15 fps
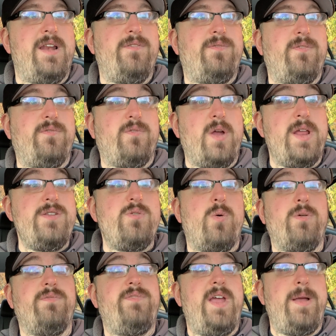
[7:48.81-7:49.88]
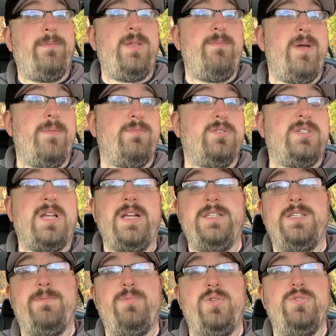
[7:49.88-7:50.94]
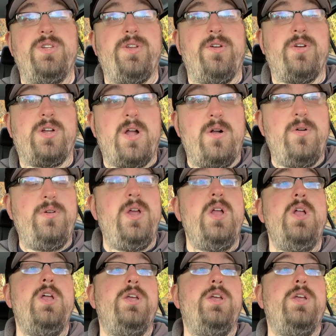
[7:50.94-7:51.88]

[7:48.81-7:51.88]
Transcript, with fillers: And if a friend or family member signs up using your code,